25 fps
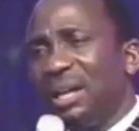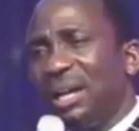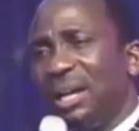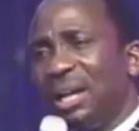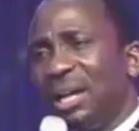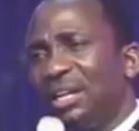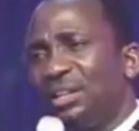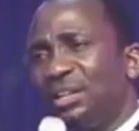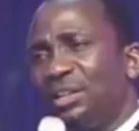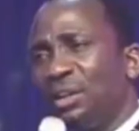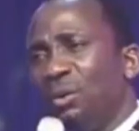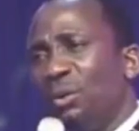
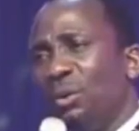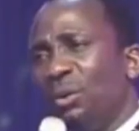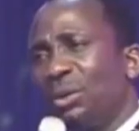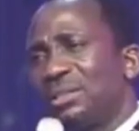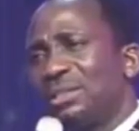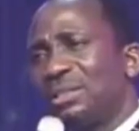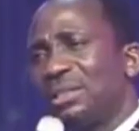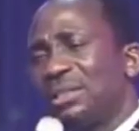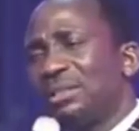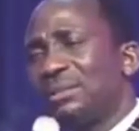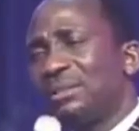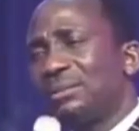and your
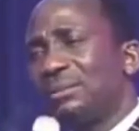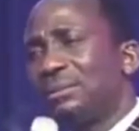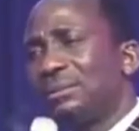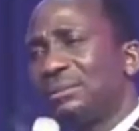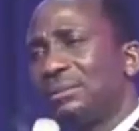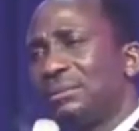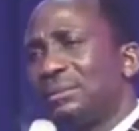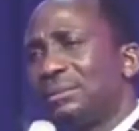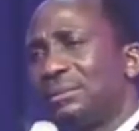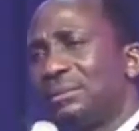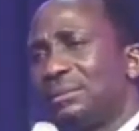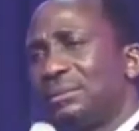water.
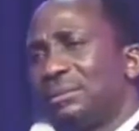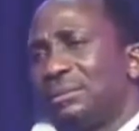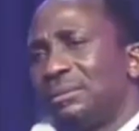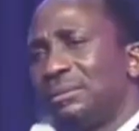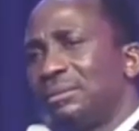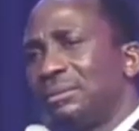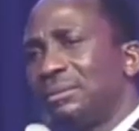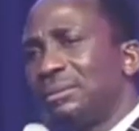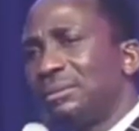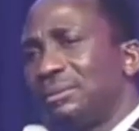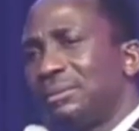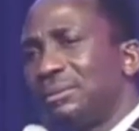
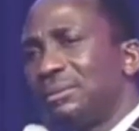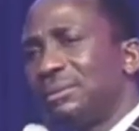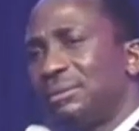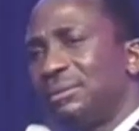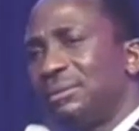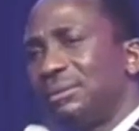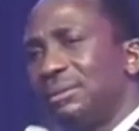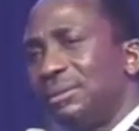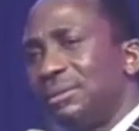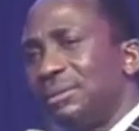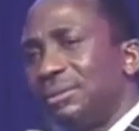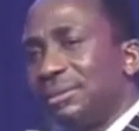
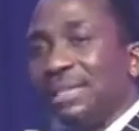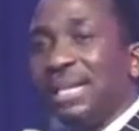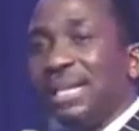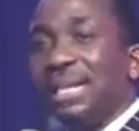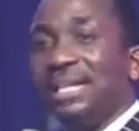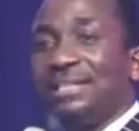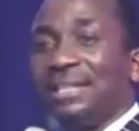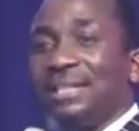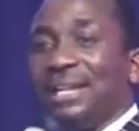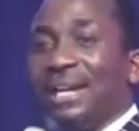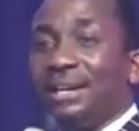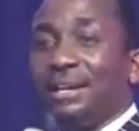Say
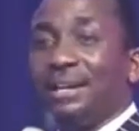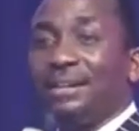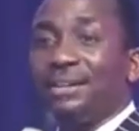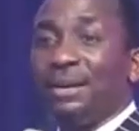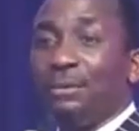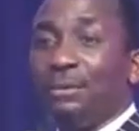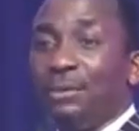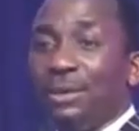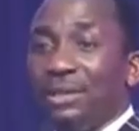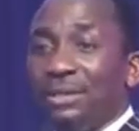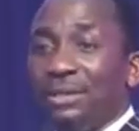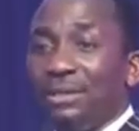it
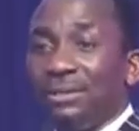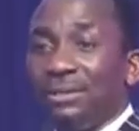another way.